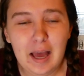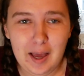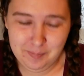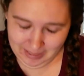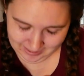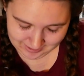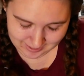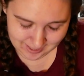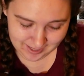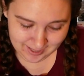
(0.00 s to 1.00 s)
I'm back.
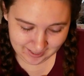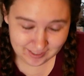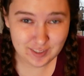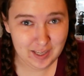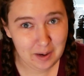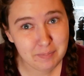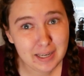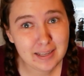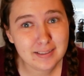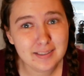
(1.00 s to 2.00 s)
There's 10
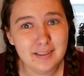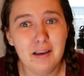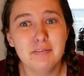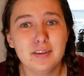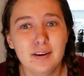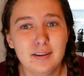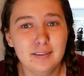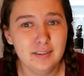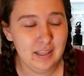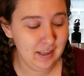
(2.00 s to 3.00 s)
minutes left
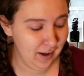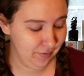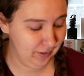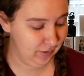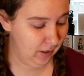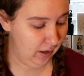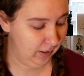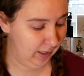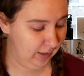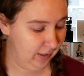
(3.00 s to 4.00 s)
on the oven
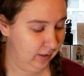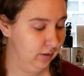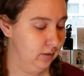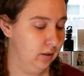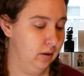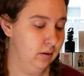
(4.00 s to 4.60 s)
clock, and there's